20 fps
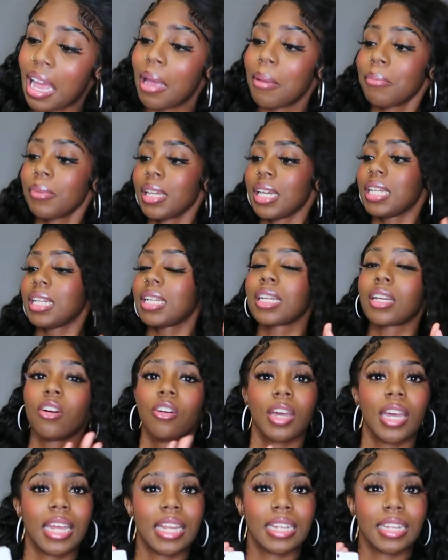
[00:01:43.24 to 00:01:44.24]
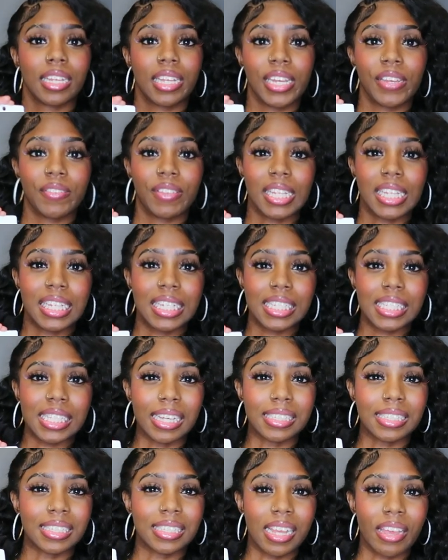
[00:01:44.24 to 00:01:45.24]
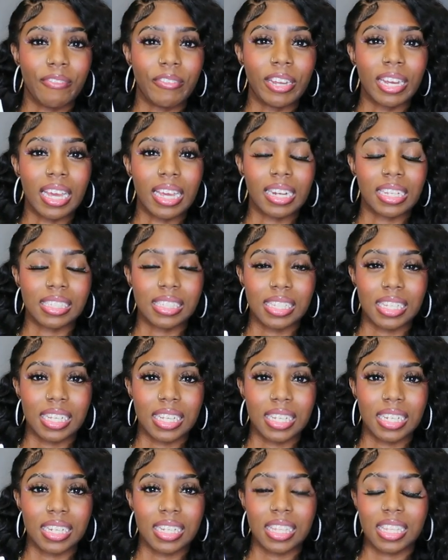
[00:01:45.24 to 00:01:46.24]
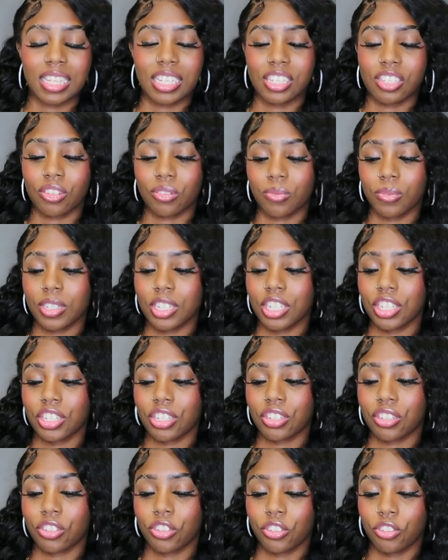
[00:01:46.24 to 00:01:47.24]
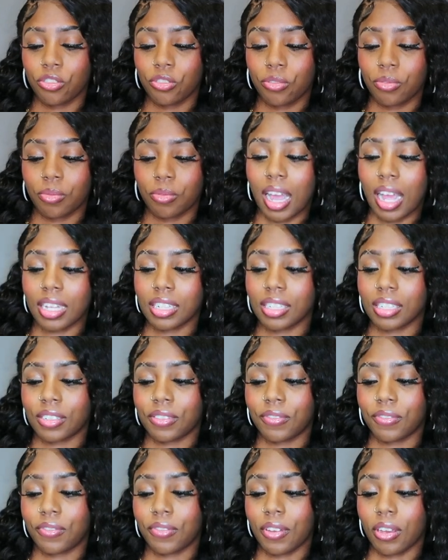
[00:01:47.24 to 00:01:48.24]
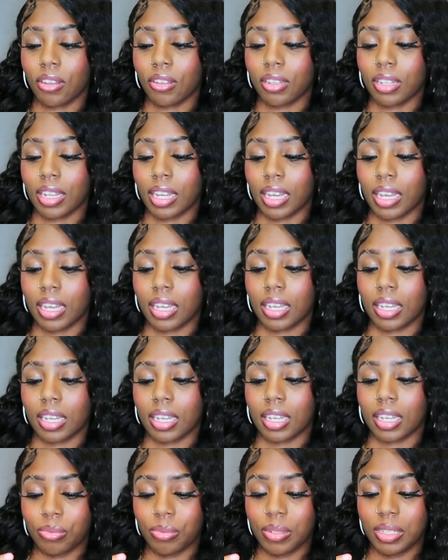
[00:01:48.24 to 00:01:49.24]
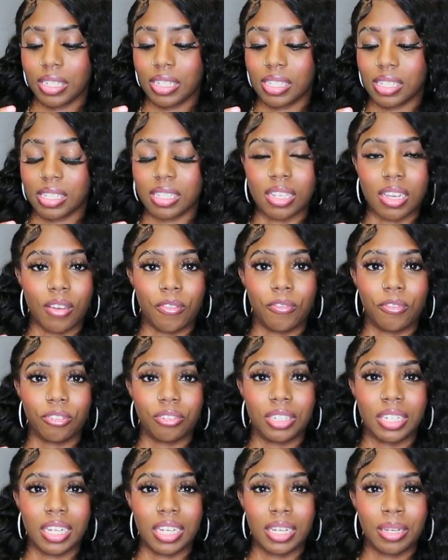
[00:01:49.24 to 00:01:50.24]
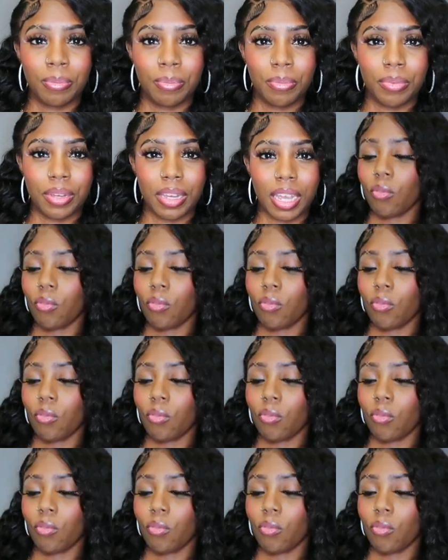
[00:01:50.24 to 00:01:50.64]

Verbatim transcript: I'm gonna go ahead and give this a 7 out of 10. These are really cute. I just felt like they're really scuffled up.